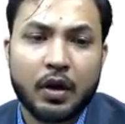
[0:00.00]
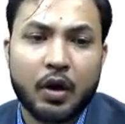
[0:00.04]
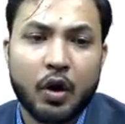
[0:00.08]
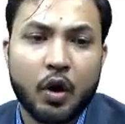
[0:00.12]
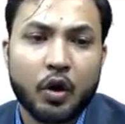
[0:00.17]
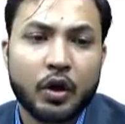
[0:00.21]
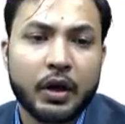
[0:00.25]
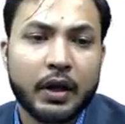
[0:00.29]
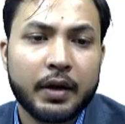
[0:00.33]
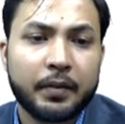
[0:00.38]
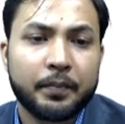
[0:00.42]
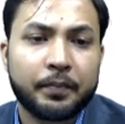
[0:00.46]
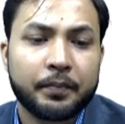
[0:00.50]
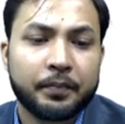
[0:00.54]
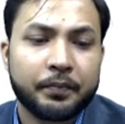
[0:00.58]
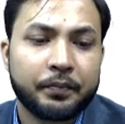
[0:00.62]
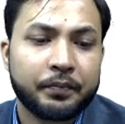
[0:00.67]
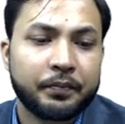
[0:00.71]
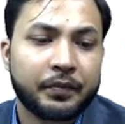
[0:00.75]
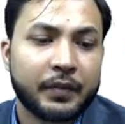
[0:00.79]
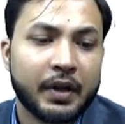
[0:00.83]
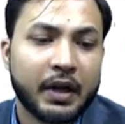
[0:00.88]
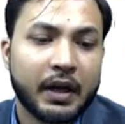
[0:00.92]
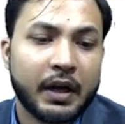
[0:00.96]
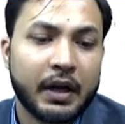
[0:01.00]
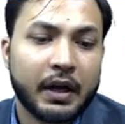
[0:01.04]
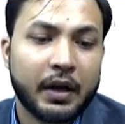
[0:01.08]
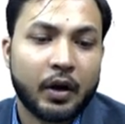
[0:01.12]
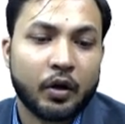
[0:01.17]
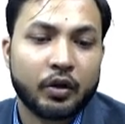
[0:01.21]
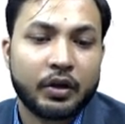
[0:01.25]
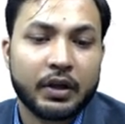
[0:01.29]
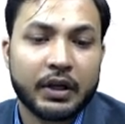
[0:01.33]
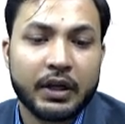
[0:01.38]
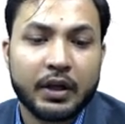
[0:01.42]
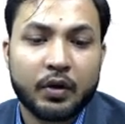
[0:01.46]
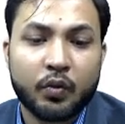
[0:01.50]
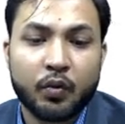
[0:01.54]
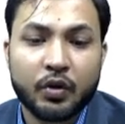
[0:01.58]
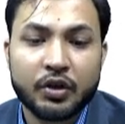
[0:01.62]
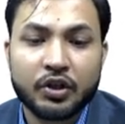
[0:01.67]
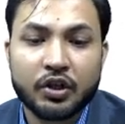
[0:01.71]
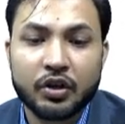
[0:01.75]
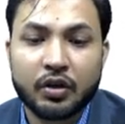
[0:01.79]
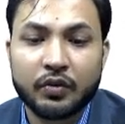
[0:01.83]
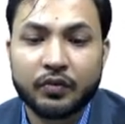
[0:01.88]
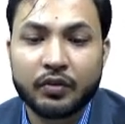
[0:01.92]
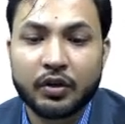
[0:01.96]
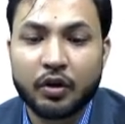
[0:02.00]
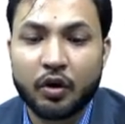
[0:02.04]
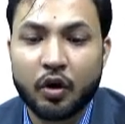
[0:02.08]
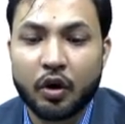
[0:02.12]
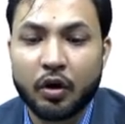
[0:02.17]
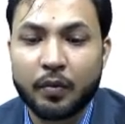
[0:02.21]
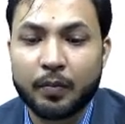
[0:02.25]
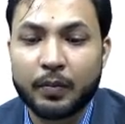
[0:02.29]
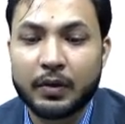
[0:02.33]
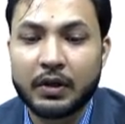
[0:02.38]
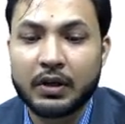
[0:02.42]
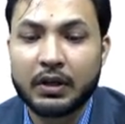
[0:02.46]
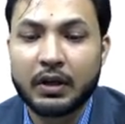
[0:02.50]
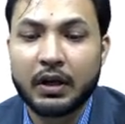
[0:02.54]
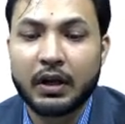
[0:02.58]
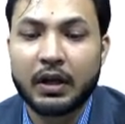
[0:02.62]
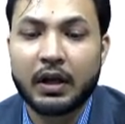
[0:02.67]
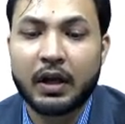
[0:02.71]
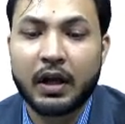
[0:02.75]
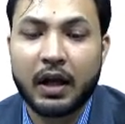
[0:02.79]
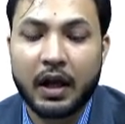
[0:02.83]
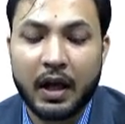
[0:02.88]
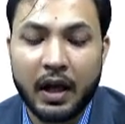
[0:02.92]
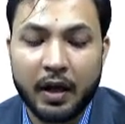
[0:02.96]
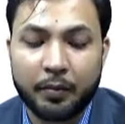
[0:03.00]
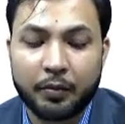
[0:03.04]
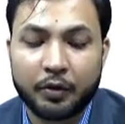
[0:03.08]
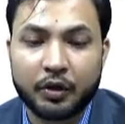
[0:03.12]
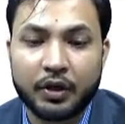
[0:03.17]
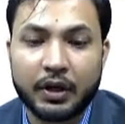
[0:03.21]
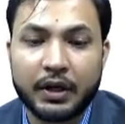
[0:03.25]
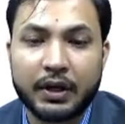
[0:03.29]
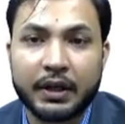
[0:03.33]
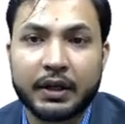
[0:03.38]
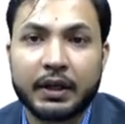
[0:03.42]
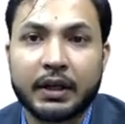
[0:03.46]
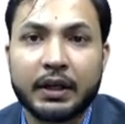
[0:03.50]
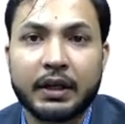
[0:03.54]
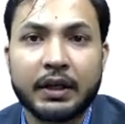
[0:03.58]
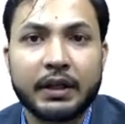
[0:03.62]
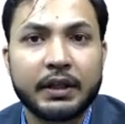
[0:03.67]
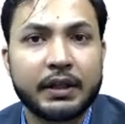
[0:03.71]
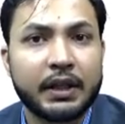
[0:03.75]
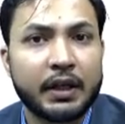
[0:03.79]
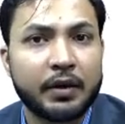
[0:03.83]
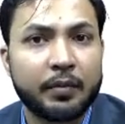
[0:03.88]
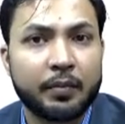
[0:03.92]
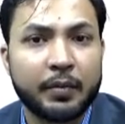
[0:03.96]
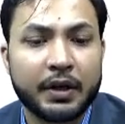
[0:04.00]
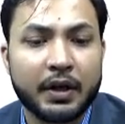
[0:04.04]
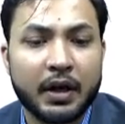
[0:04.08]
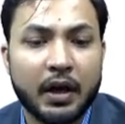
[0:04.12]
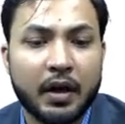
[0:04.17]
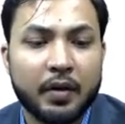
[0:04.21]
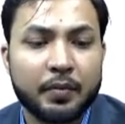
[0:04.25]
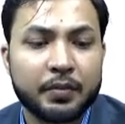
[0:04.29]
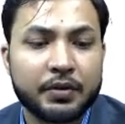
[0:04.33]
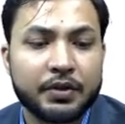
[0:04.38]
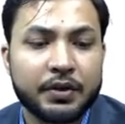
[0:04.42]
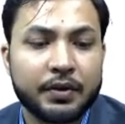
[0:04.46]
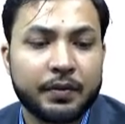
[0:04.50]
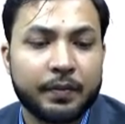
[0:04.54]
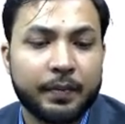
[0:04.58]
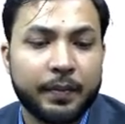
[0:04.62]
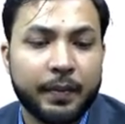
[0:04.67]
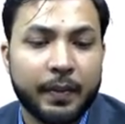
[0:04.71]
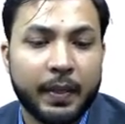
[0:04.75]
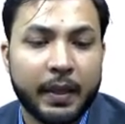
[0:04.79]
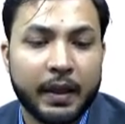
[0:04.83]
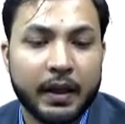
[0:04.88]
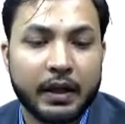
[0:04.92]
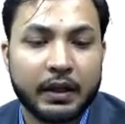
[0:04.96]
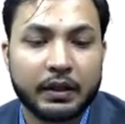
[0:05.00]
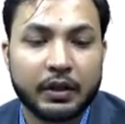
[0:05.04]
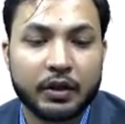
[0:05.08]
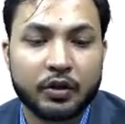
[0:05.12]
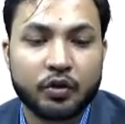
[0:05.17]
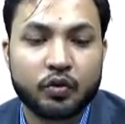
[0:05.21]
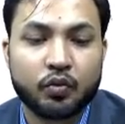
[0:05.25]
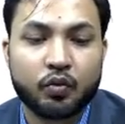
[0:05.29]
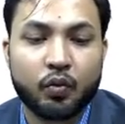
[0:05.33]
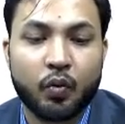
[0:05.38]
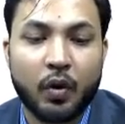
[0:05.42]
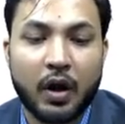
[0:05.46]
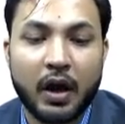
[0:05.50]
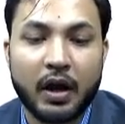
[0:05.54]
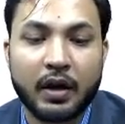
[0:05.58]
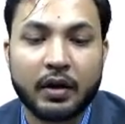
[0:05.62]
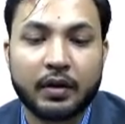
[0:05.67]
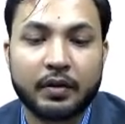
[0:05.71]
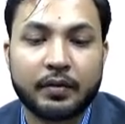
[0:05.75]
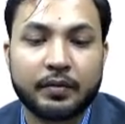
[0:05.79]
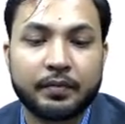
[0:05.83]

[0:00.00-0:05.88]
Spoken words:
Okay, now the equation of the normal hypothetically then becomes this one.